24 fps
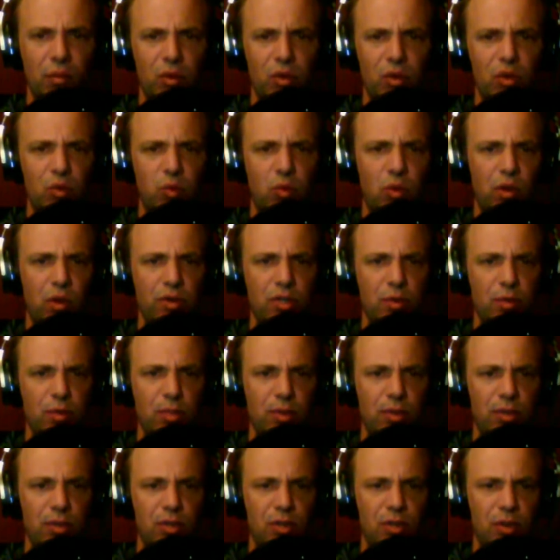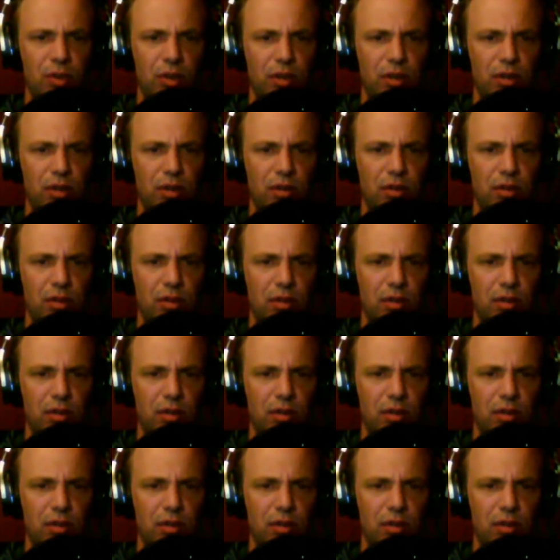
Which wall is he putting the screen on?